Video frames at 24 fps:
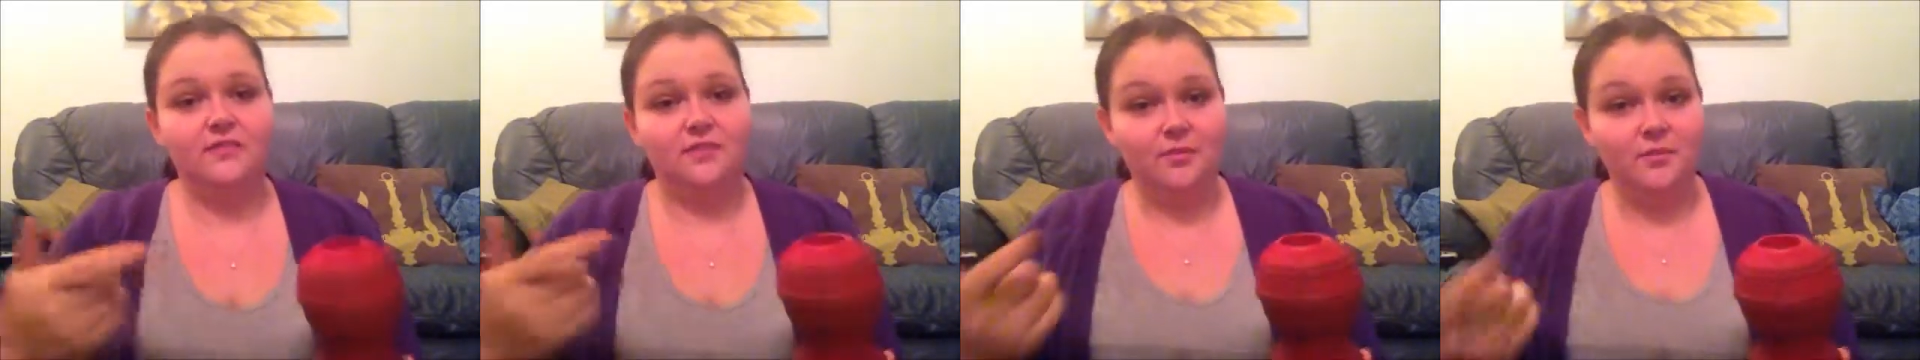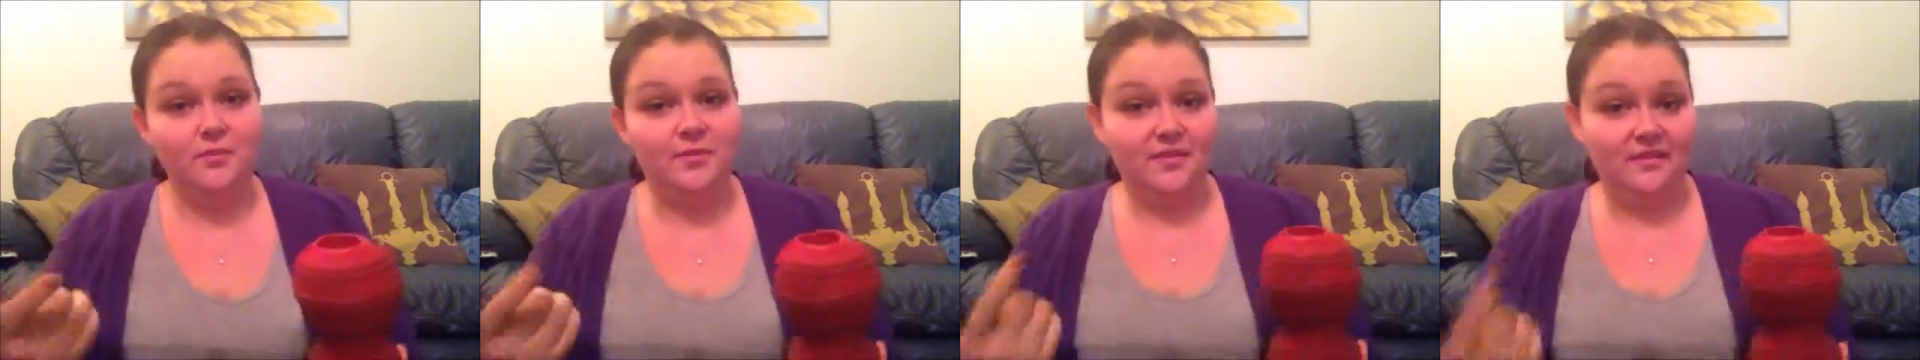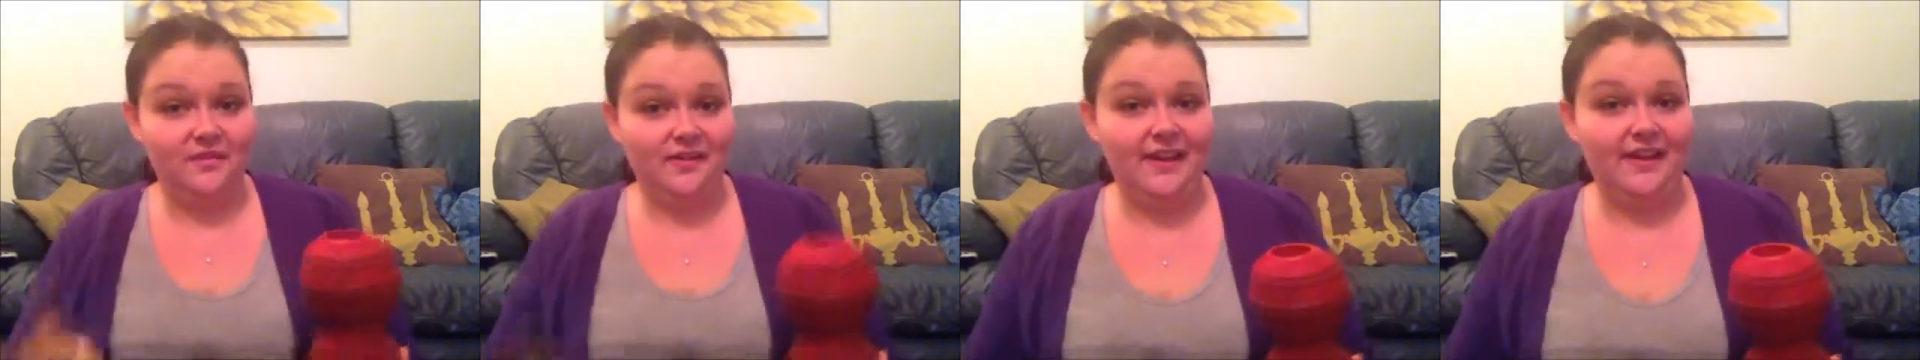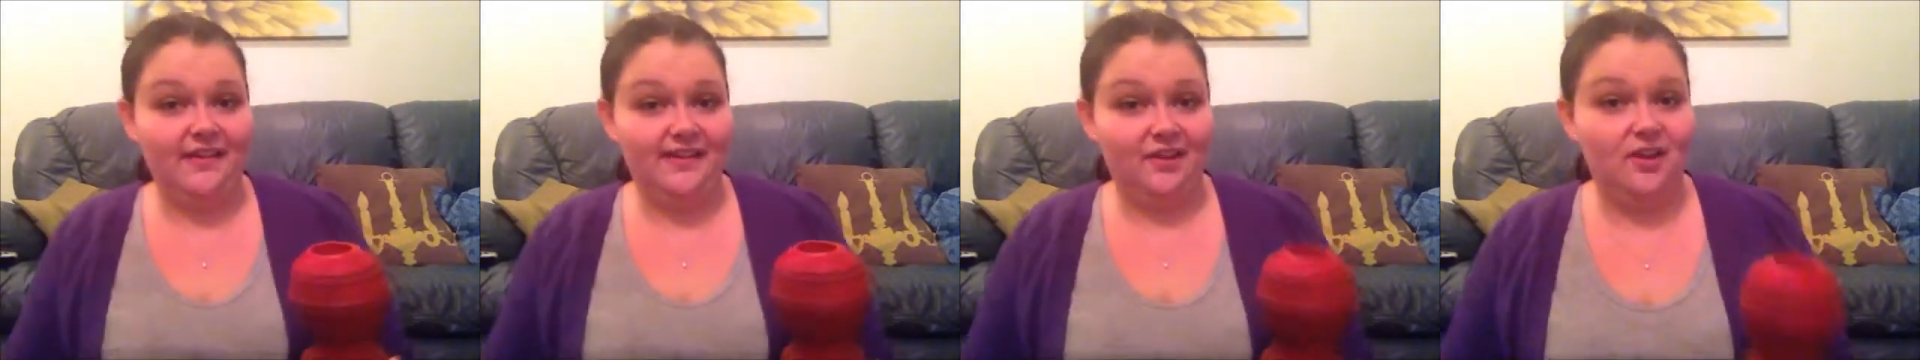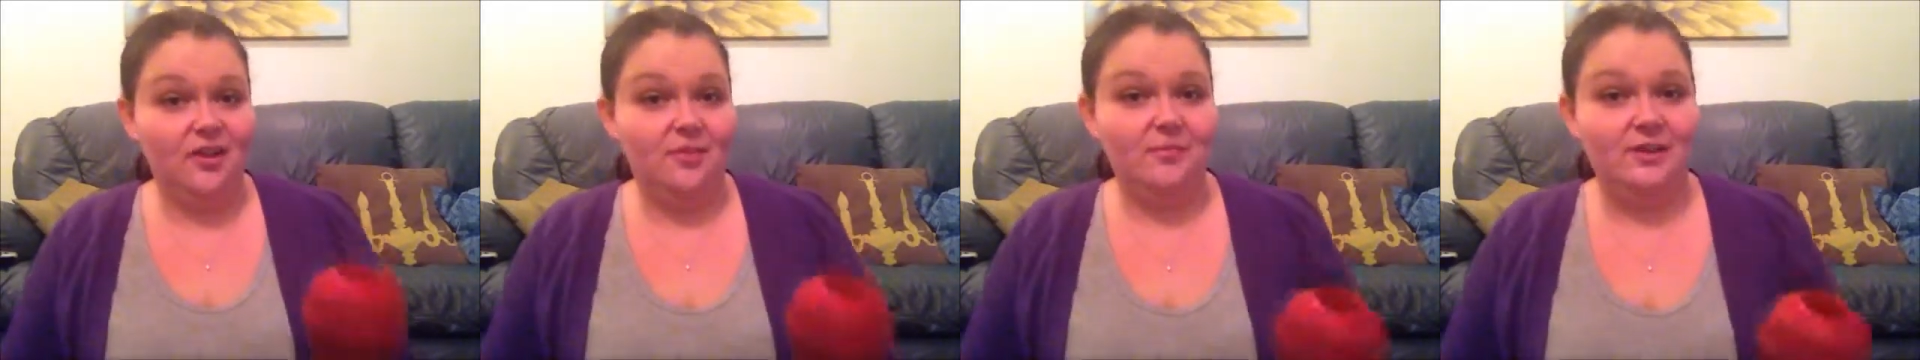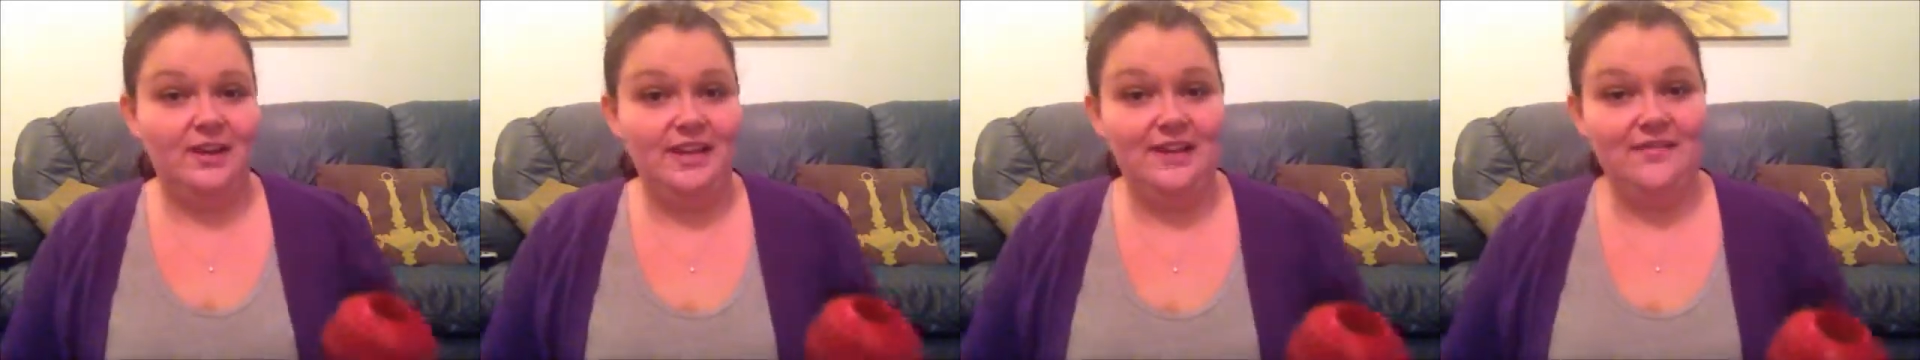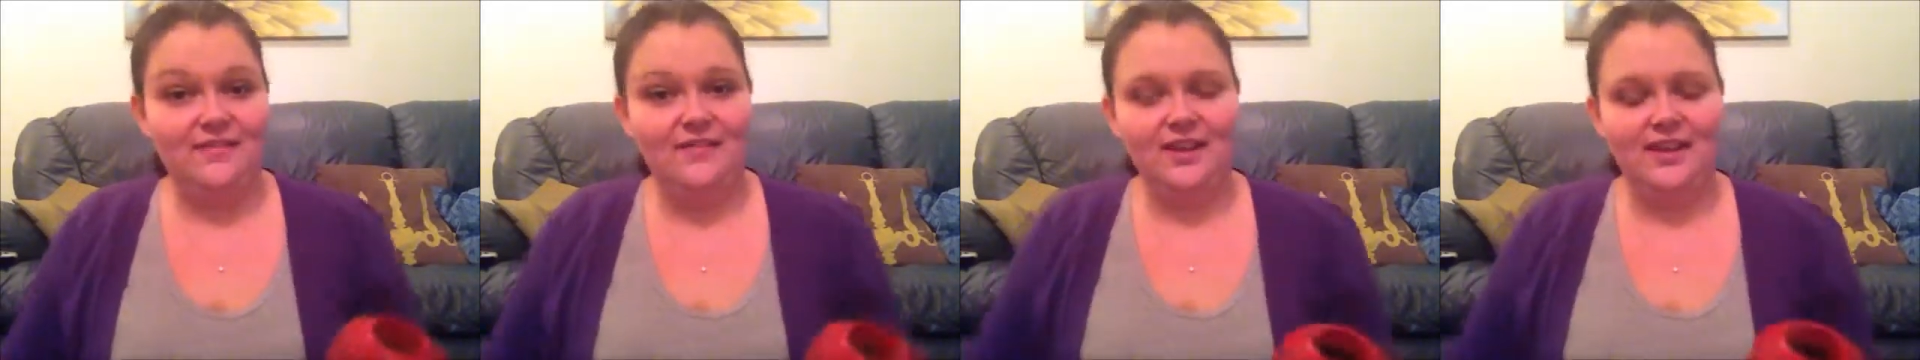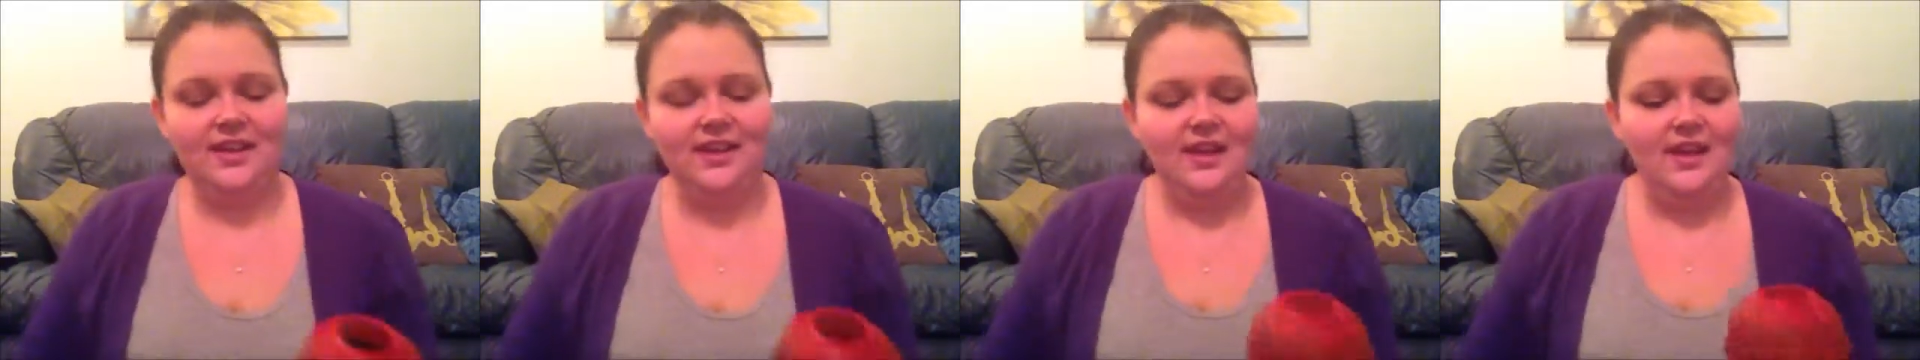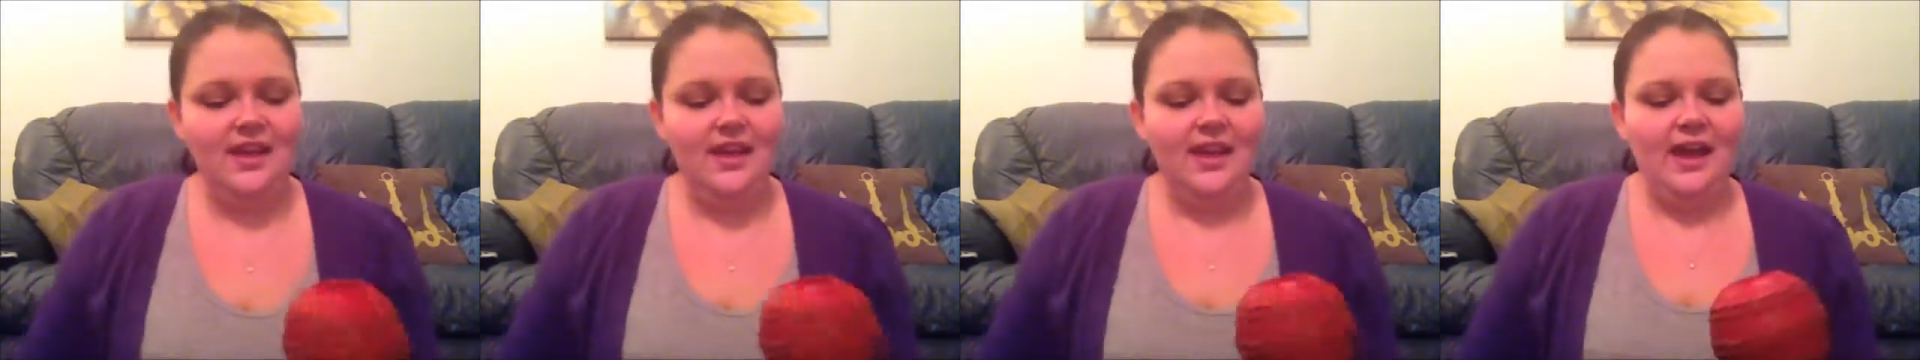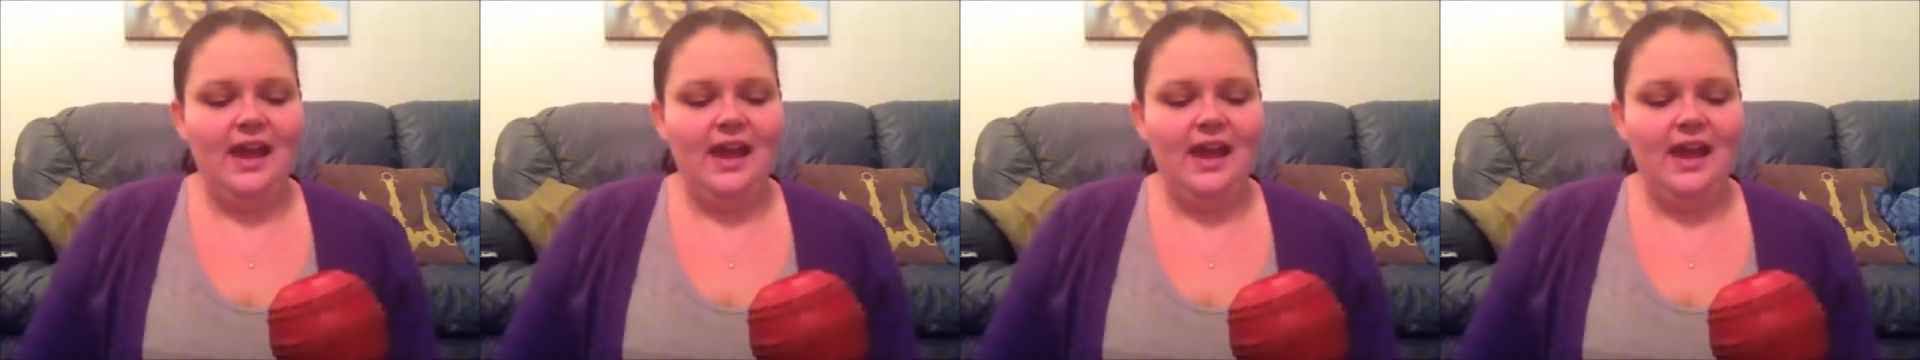from the fact that I'm leaving